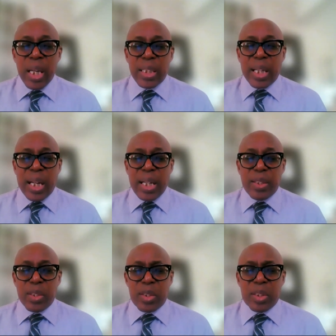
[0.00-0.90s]
to
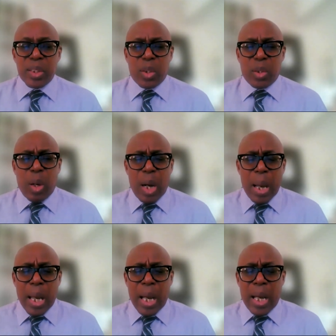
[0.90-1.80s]
others? So
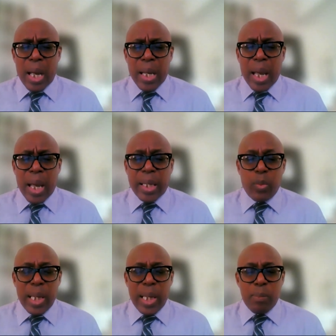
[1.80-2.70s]
I could
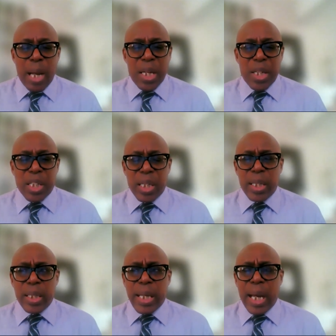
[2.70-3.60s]
well
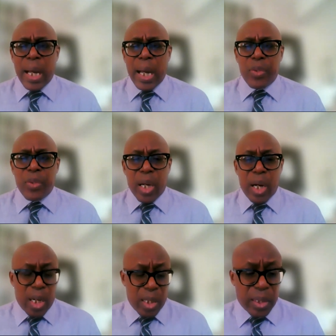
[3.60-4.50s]
imagine that there
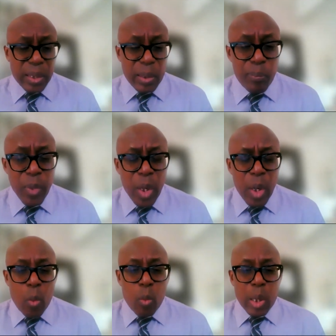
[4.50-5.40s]
are some
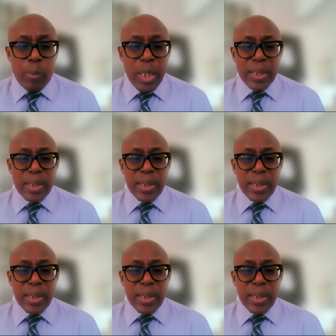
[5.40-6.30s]
workplaces
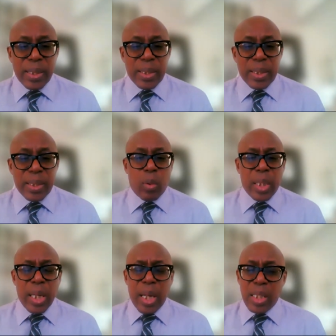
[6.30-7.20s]
that are
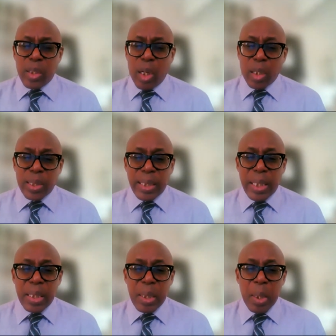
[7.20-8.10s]
not only highly
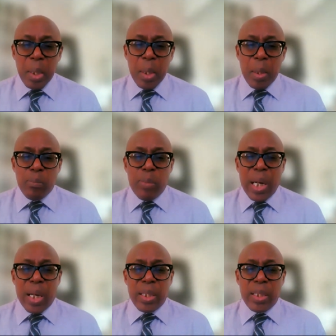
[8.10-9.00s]
toxic,
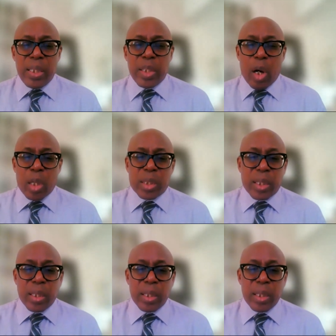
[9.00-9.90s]
but the
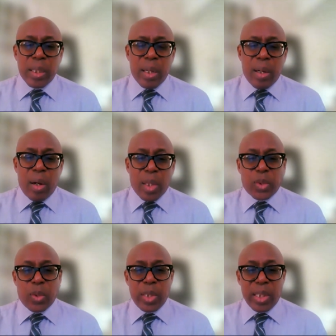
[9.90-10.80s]
doctor
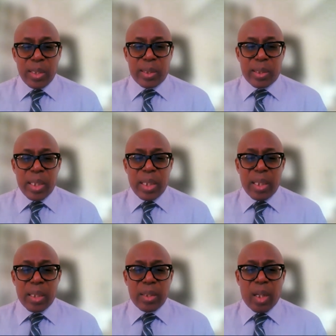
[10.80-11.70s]
also needs
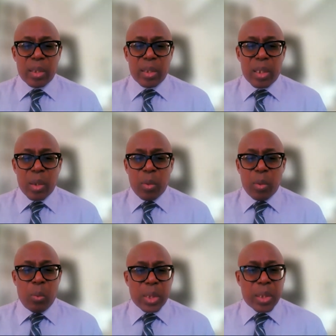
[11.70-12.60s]
a doctor.
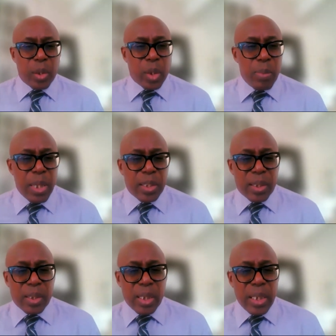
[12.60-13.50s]
What are your
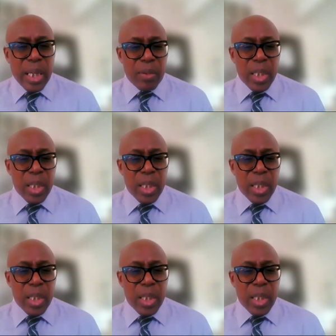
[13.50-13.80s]
comments in that